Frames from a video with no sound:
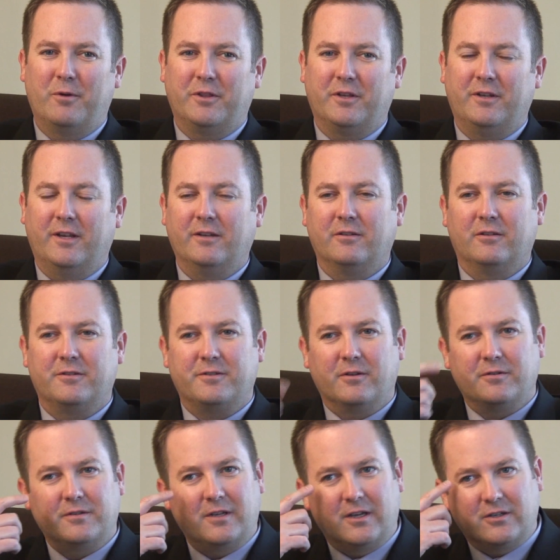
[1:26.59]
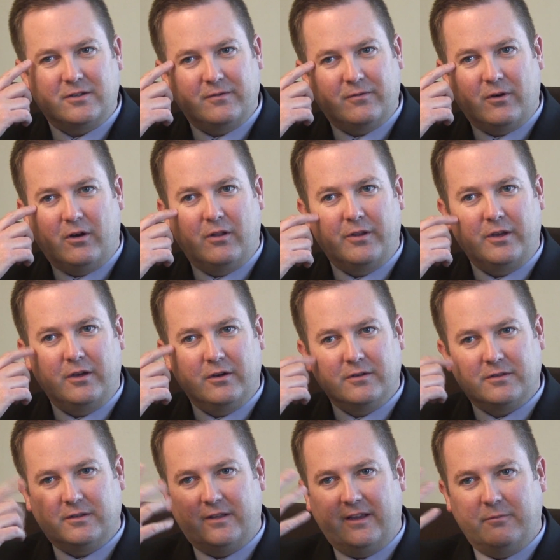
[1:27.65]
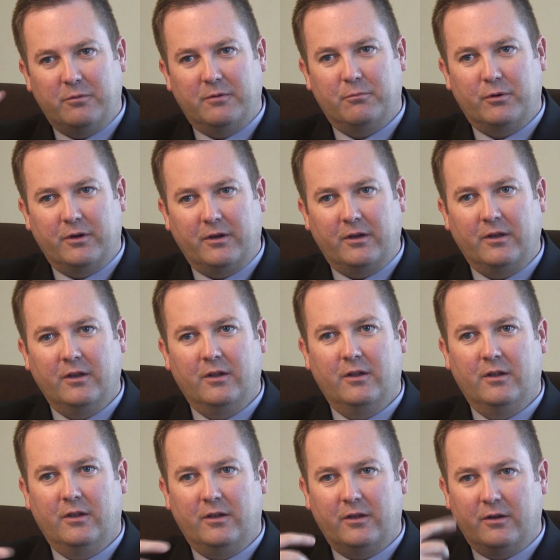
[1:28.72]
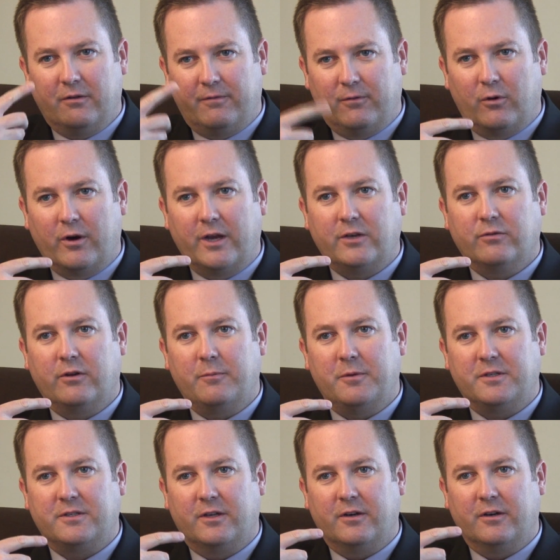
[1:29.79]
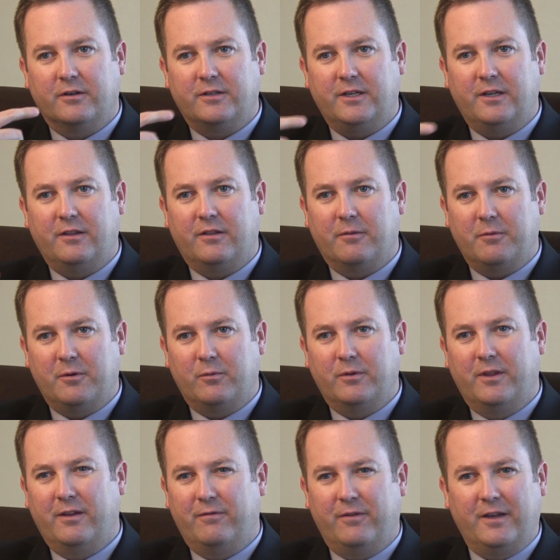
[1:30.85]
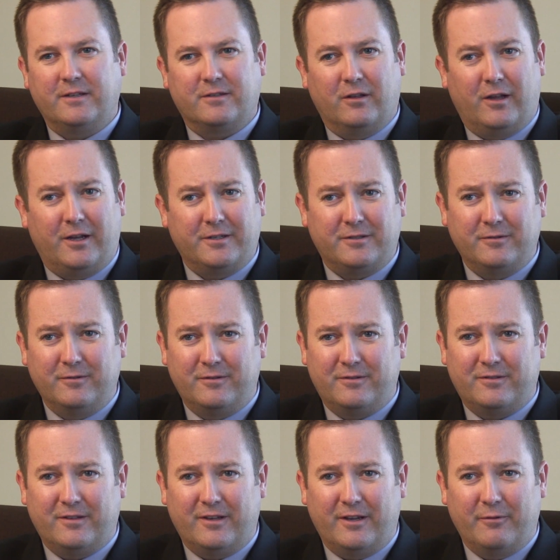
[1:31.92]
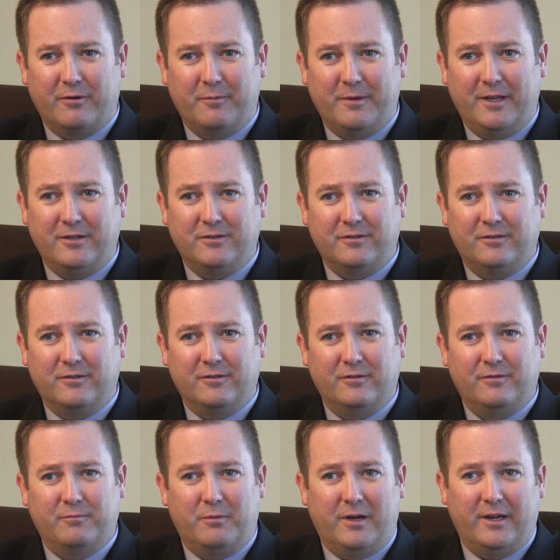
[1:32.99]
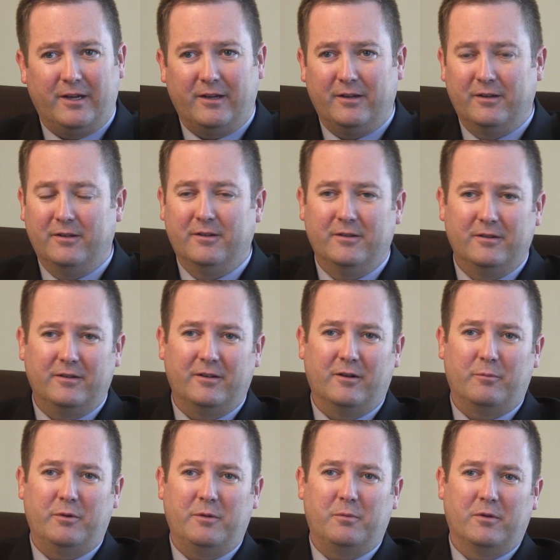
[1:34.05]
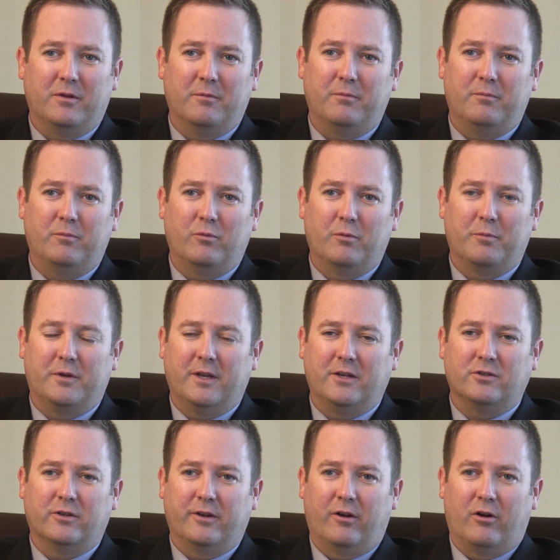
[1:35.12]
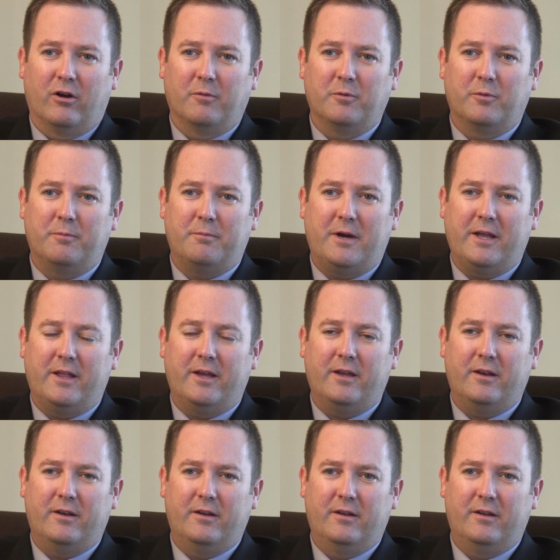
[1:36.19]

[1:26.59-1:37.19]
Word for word: about the dental association for all the years that they've been putting, you know, fluoride treatments on our teeth? I mean, would they face lawsuits? I would imagine too by, you know, people that were potentially harmed by that.